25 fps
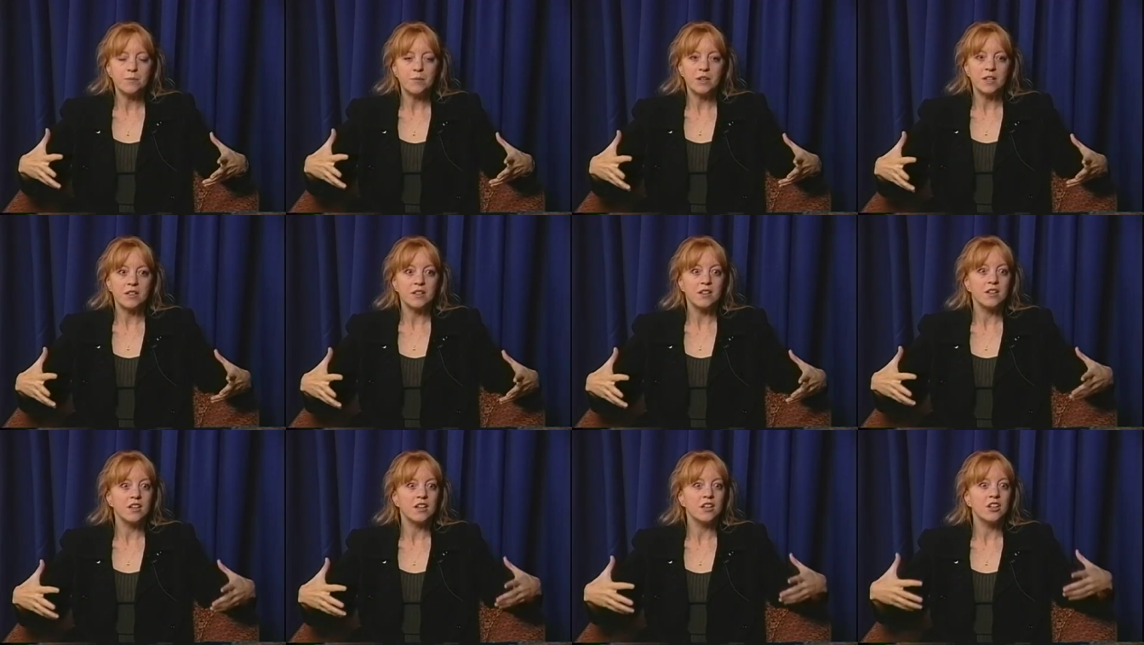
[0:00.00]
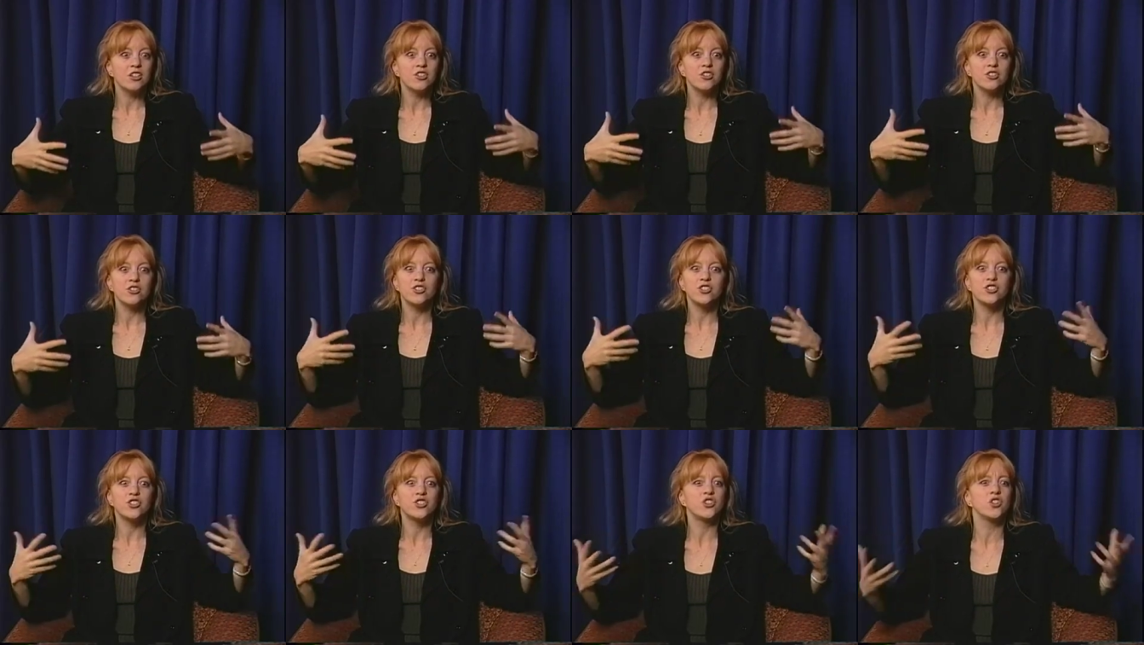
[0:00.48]
but
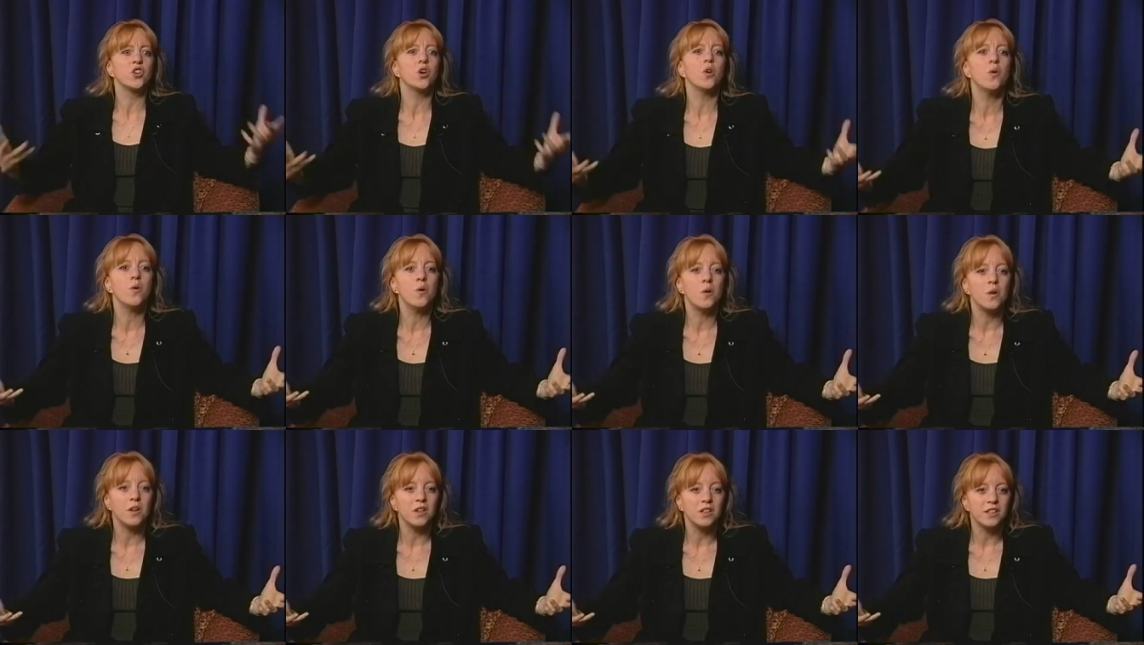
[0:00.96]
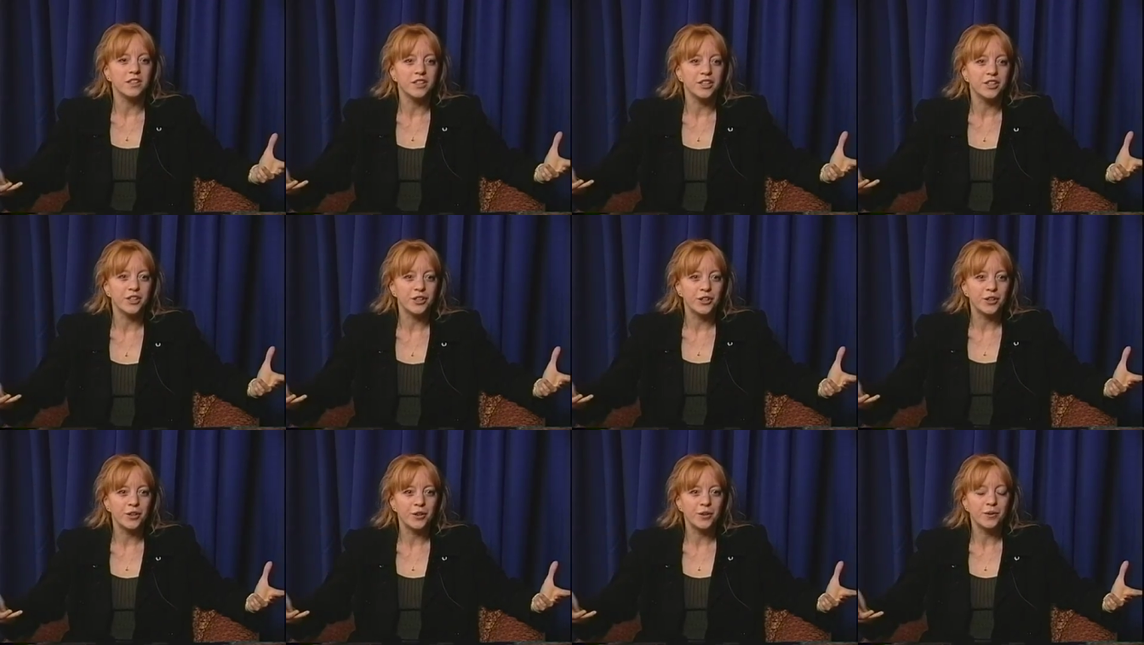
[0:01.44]
soul, you
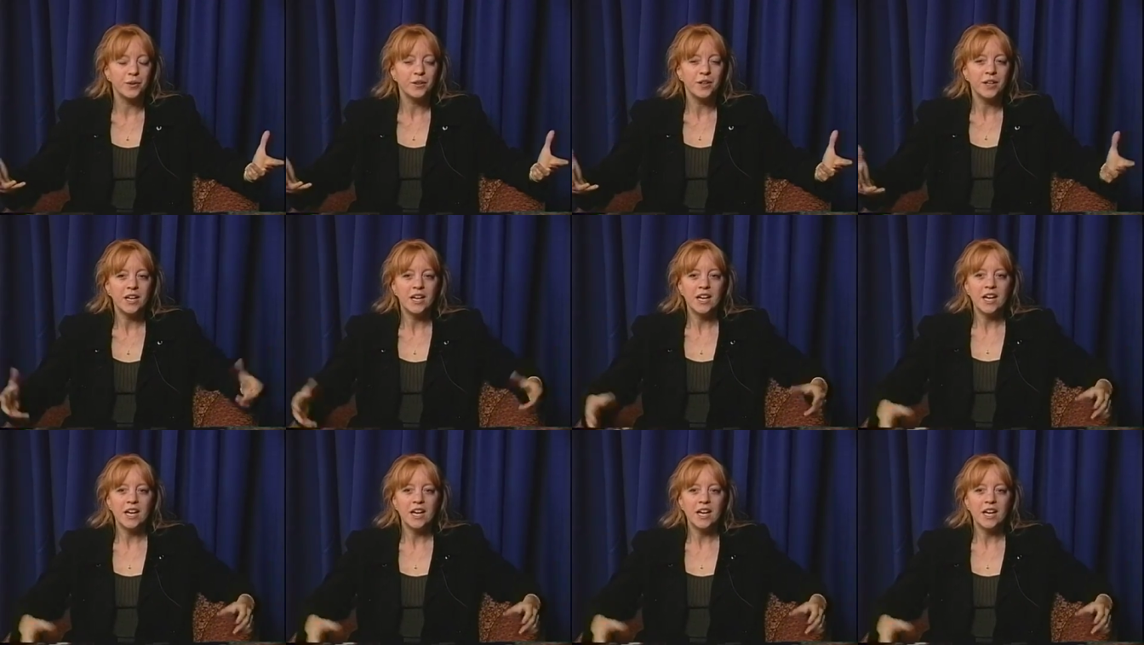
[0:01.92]
know?